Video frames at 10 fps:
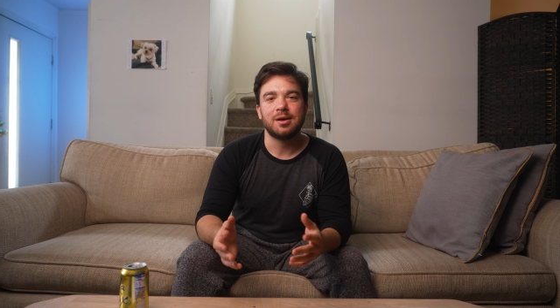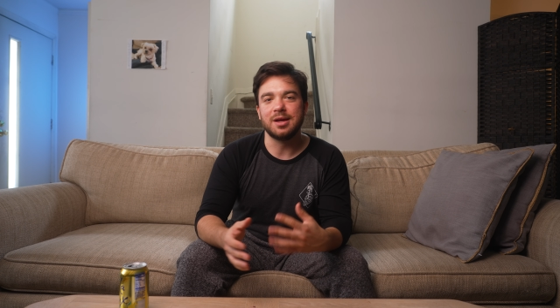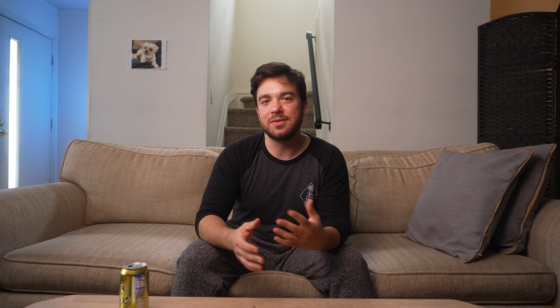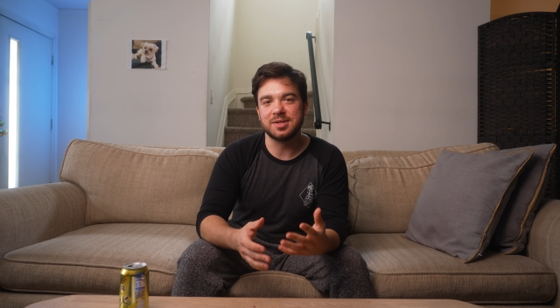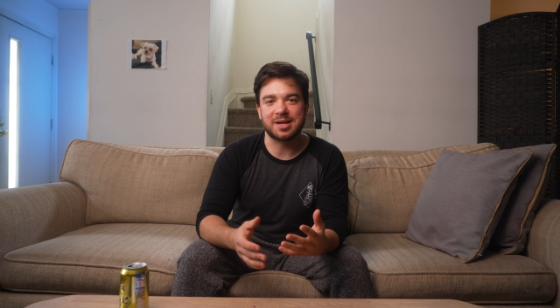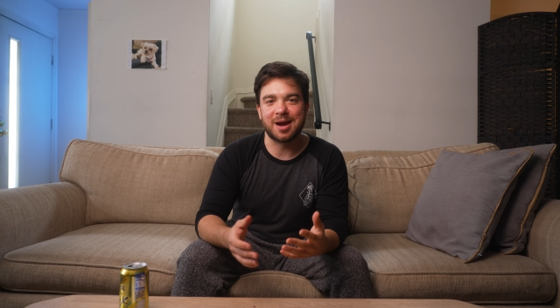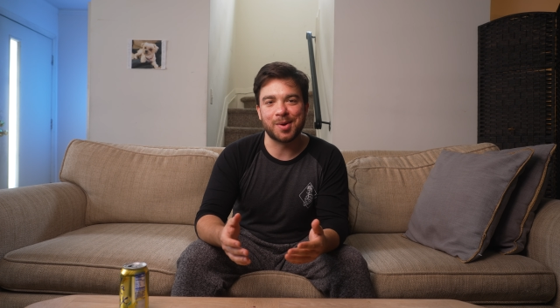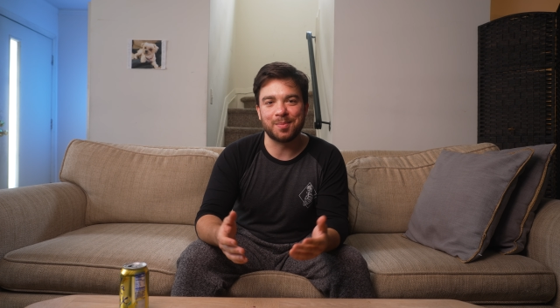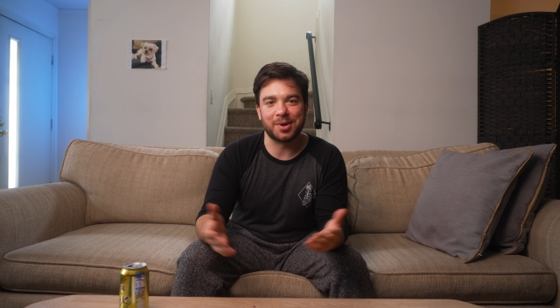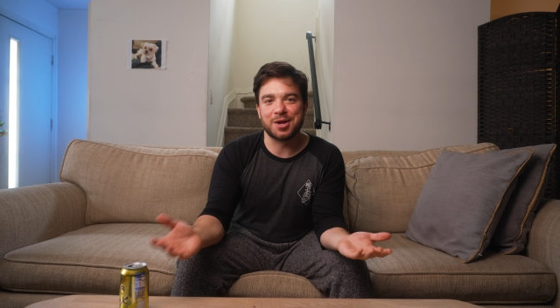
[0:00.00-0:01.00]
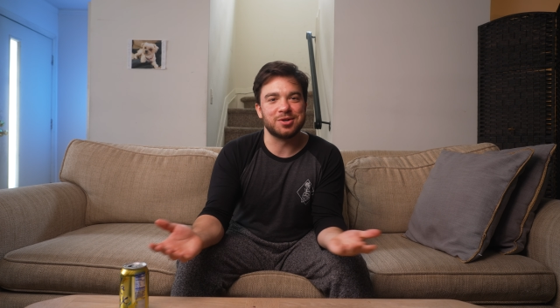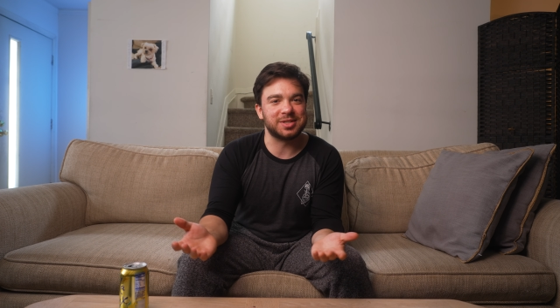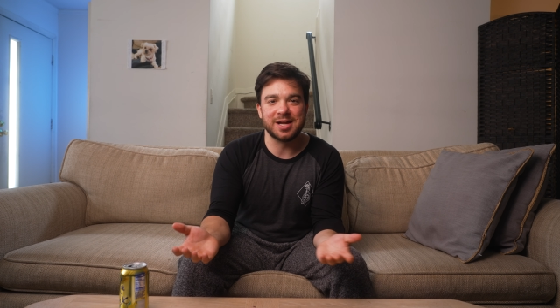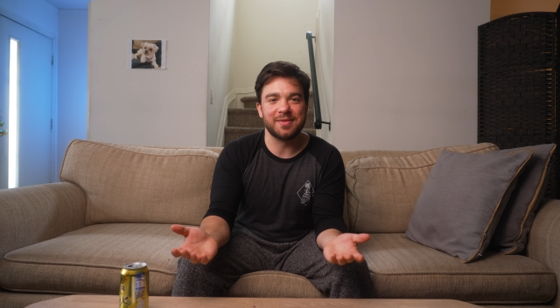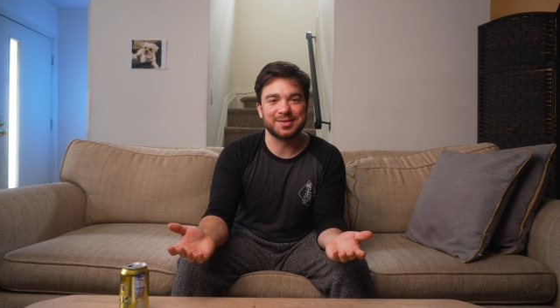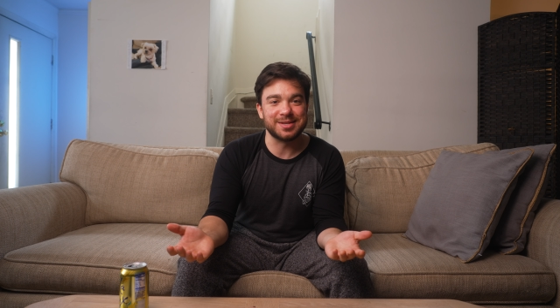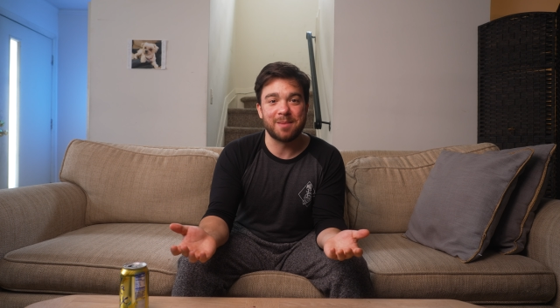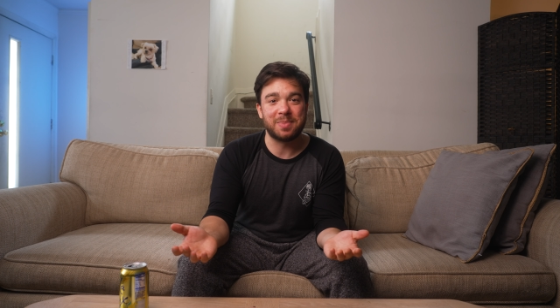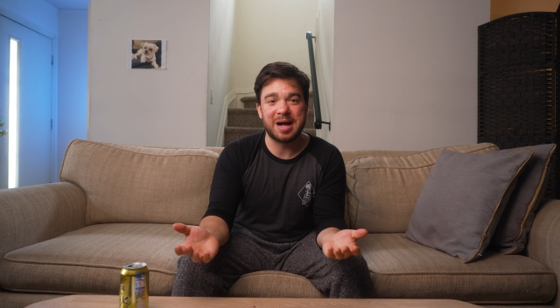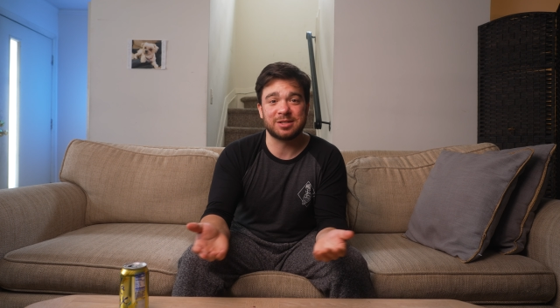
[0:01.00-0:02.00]
in this camera, but I understand that's
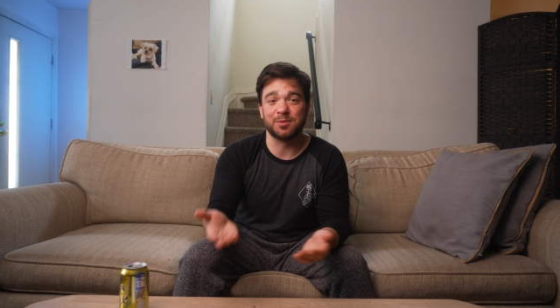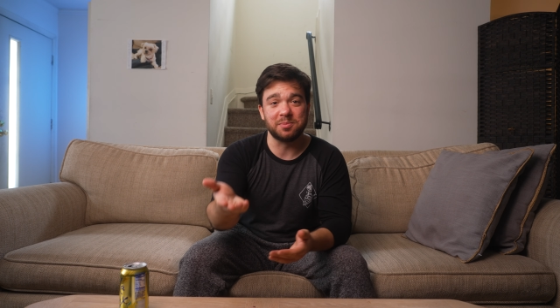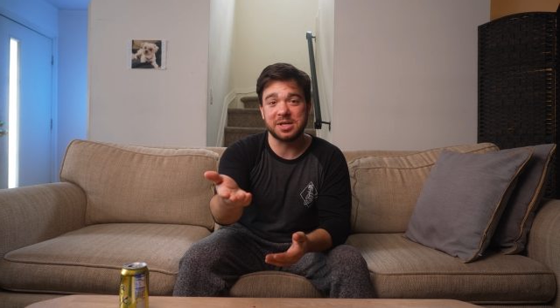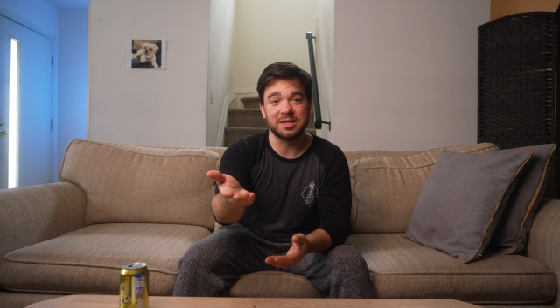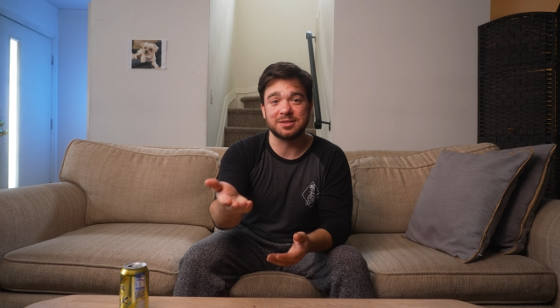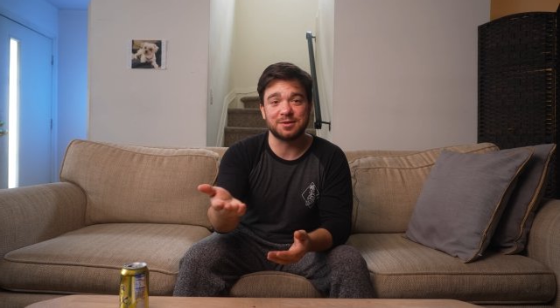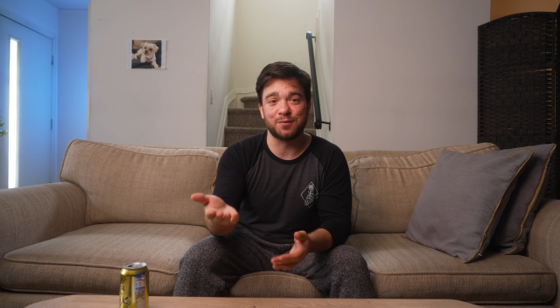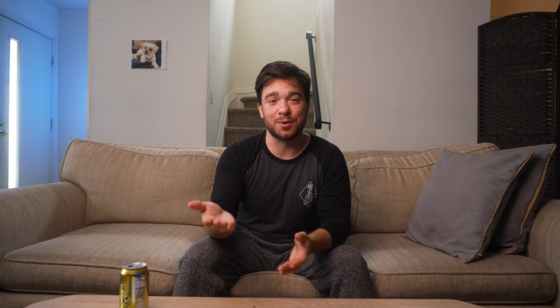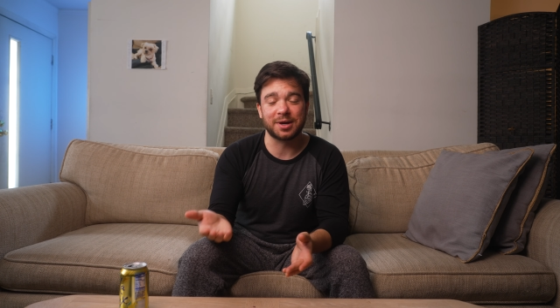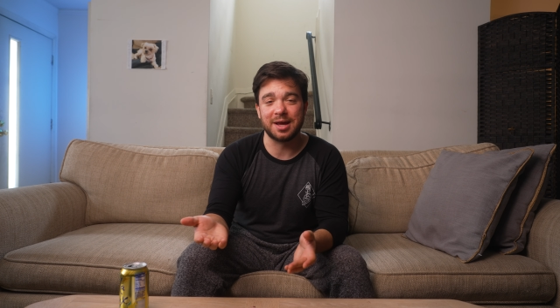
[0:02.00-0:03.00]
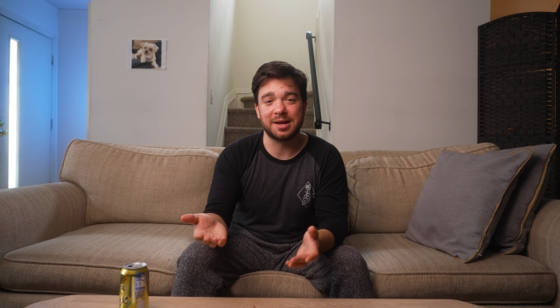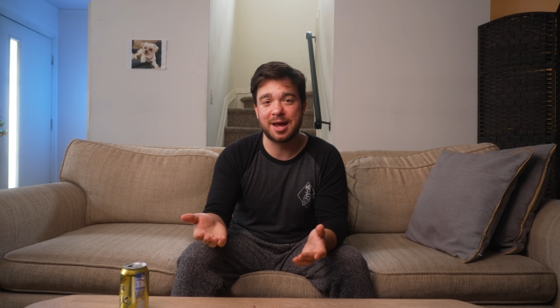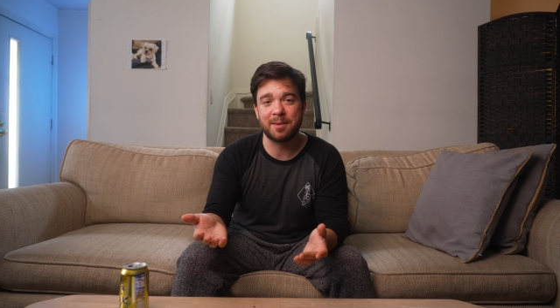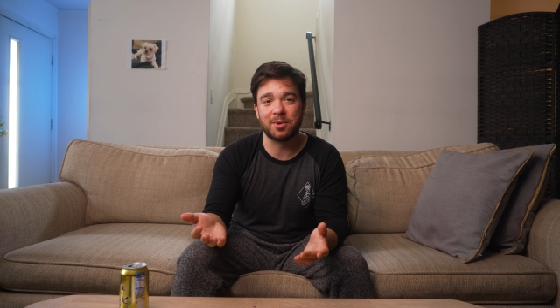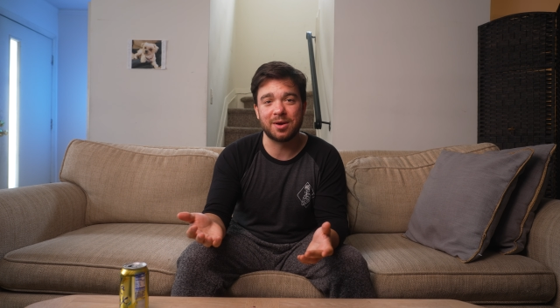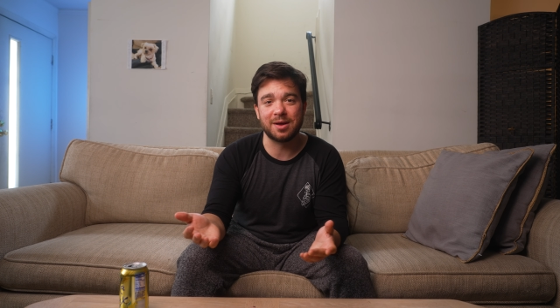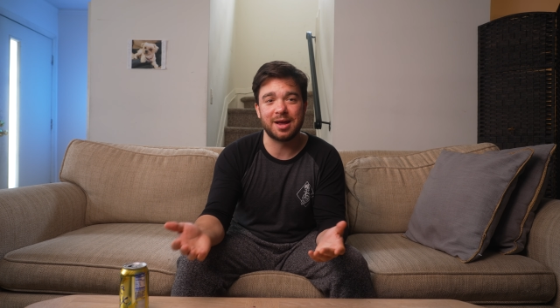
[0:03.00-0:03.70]
not possible because it's a 4K camera,